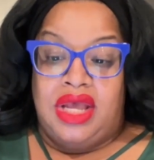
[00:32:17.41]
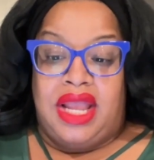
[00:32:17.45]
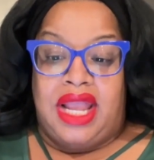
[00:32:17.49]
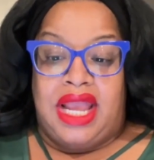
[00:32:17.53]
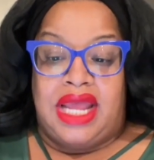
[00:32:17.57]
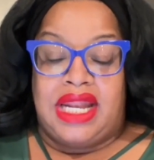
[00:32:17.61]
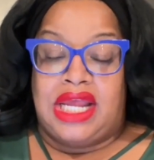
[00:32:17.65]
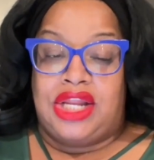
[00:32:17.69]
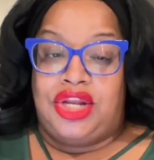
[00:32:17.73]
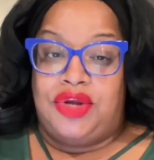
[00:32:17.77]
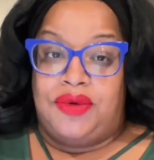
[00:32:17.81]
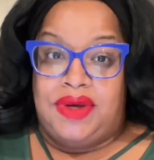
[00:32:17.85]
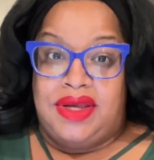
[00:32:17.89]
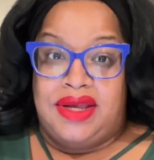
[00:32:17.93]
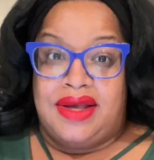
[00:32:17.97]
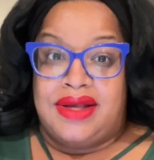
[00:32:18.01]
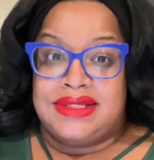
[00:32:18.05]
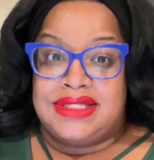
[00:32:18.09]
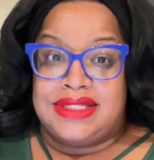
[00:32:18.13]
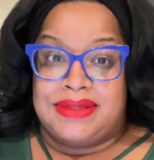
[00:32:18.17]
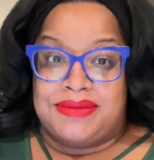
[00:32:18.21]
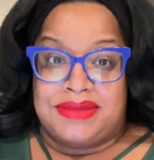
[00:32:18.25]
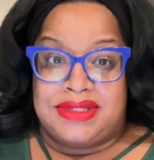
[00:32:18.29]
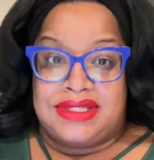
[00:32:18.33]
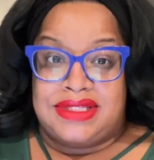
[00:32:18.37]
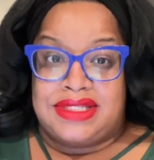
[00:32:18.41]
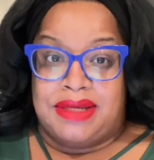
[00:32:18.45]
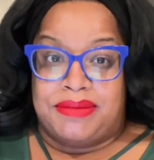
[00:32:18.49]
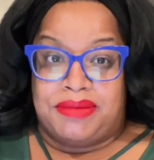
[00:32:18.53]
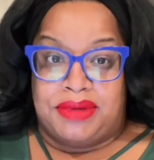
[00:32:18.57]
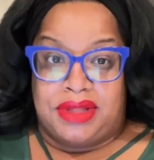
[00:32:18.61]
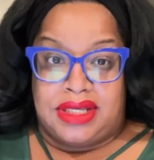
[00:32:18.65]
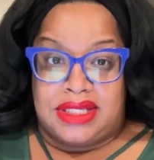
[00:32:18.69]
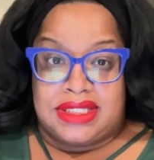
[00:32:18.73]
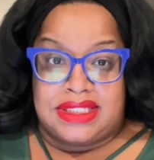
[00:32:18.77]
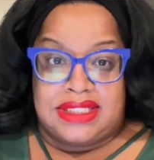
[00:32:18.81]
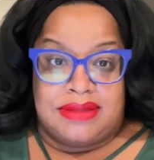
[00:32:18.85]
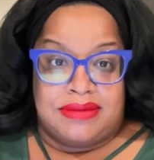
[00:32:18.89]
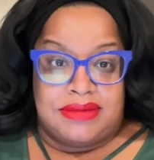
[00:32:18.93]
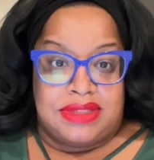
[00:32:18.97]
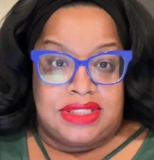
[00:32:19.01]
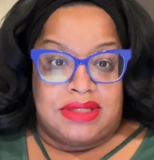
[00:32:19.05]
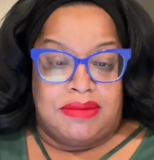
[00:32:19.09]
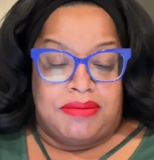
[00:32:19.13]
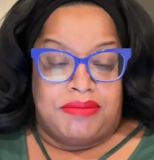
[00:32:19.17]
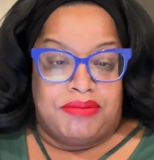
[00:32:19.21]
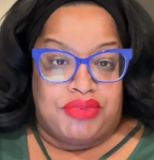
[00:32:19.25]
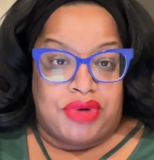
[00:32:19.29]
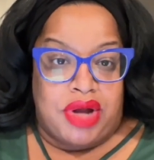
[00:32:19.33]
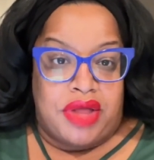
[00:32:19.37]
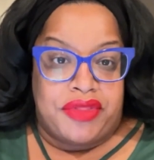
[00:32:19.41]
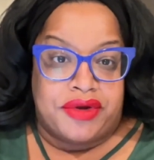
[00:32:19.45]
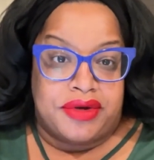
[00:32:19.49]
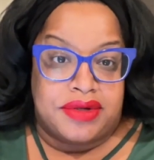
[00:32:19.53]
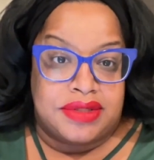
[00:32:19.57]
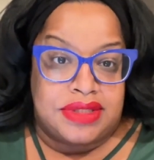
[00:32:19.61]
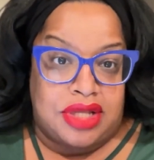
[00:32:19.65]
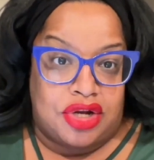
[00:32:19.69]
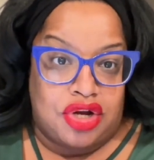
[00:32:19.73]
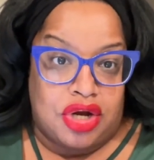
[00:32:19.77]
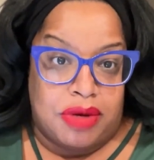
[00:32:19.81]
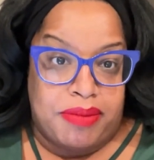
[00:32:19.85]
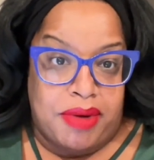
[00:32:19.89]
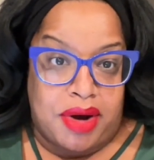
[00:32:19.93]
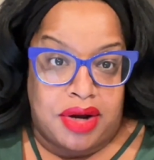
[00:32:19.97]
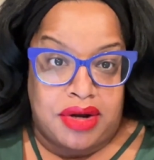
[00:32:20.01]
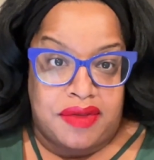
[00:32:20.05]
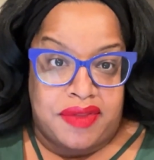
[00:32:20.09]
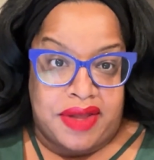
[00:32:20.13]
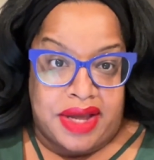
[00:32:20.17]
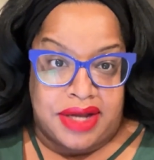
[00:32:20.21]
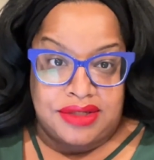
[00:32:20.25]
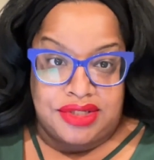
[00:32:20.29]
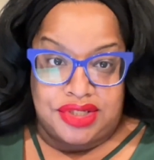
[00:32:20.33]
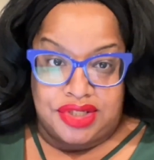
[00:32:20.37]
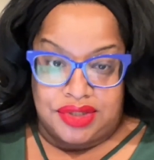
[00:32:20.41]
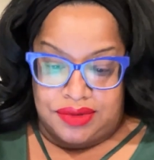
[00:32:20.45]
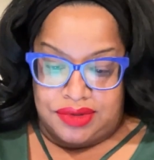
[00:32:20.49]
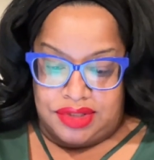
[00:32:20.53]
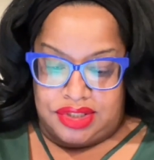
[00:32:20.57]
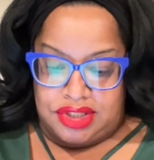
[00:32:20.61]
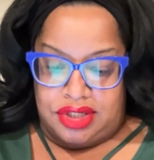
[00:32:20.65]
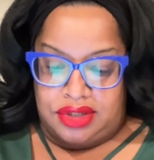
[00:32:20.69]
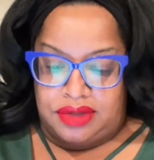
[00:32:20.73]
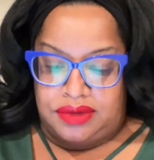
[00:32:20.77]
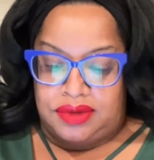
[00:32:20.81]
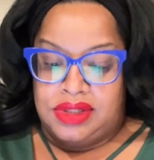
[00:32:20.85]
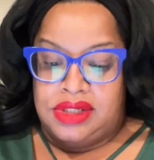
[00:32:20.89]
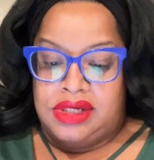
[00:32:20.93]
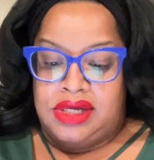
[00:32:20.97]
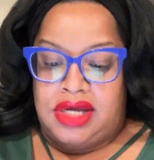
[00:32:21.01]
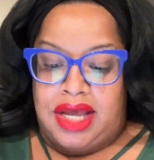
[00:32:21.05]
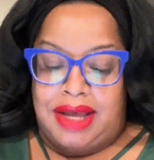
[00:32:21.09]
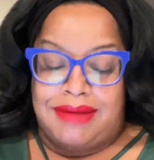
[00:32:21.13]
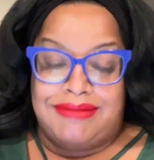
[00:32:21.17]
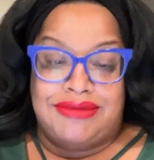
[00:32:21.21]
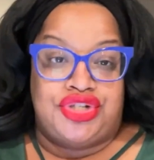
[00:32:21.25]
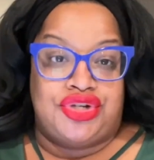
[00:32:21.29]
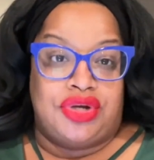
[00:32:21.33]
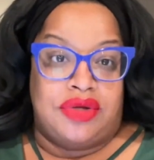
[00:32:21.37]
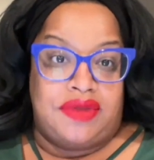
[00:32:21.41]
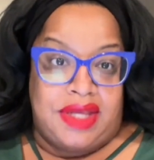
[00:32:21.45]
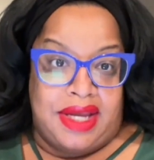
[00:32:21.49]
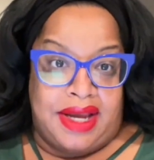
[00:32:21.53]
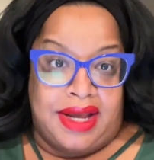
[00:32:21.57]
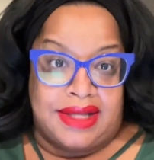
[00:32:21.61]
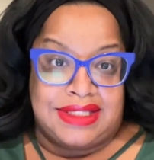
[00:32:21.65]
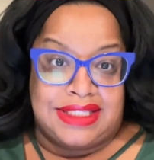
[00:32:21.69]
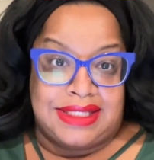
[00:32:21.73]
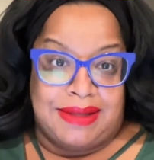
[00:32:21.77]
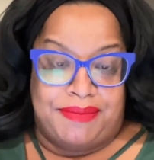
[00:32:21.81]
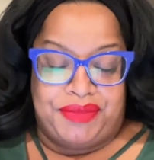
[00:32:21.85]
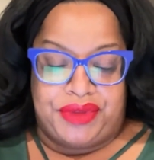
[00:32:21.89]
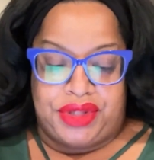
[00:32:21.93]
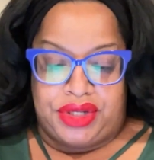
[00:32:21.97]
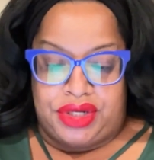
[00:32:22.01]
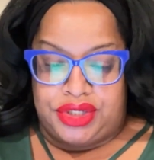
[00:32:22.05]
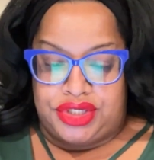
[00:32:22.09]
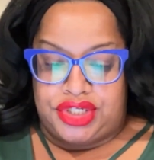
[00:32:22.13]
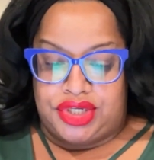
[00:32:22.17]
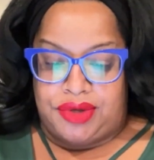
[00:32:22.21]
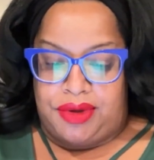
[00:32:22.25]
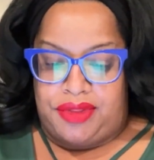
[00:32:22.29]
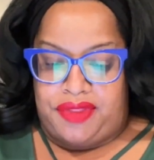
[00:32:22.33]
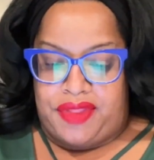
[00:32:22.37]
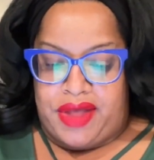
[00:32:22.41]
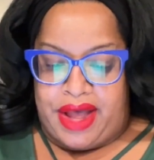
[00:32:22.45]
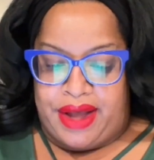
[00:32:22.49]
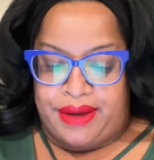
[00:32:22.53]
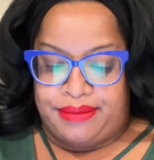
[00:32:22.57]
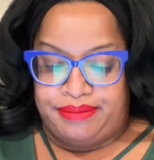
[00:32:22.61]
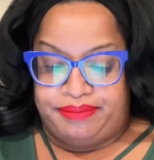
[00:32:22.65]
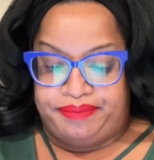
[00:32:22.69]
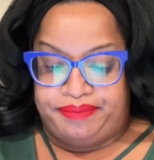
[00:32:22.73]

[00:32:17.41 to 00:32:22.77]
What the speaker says: And I know he has some siblings and some brothers that are a part of that too. So I'm sure they had something to do with that.